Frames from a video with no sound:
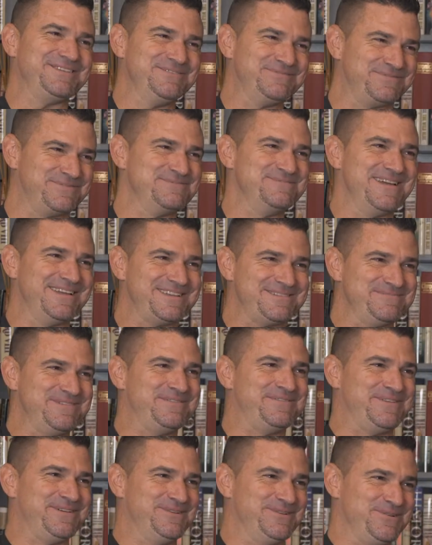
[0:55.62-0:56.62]
you for making me
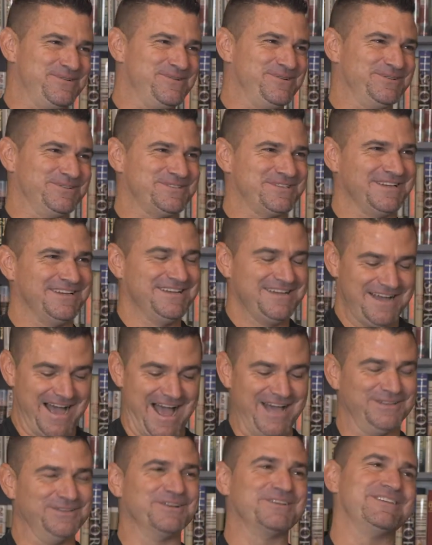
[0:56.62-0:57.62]
feel old.
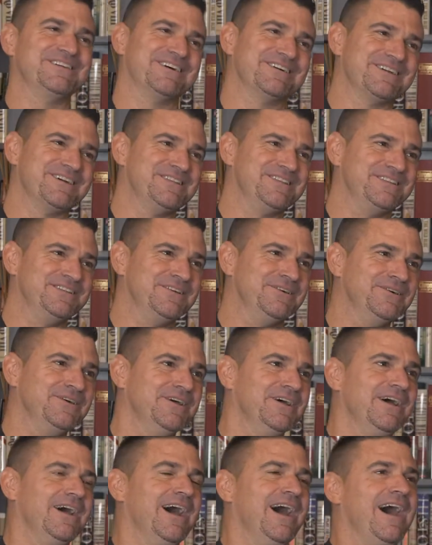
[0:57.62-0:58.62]
I look younger than you.
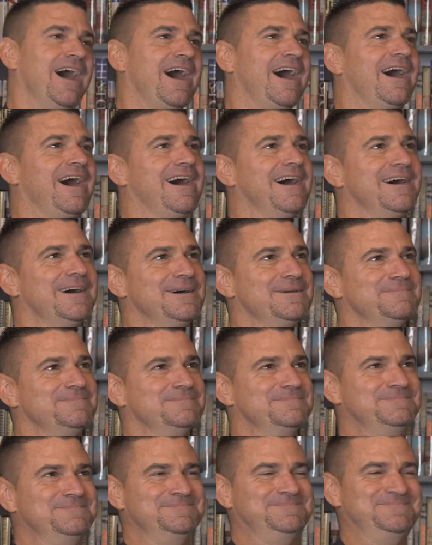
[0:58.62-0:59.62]
No,
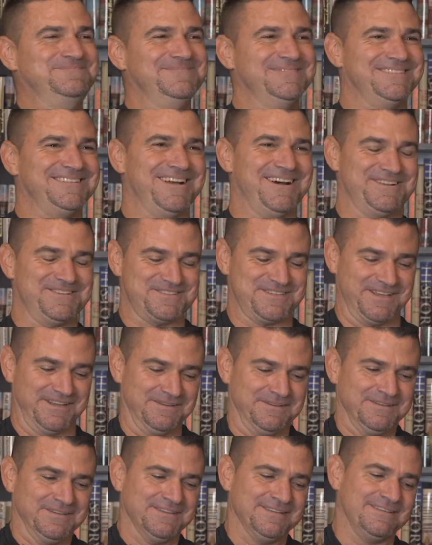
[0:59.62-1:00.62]
I'm just kidding.
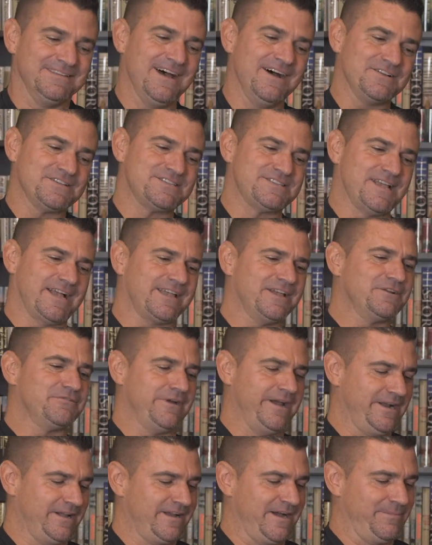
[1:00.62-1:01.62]
No, second
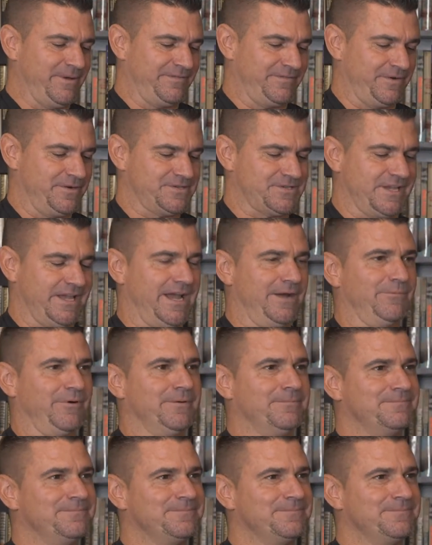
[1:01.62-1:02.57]
grade I got my first camera.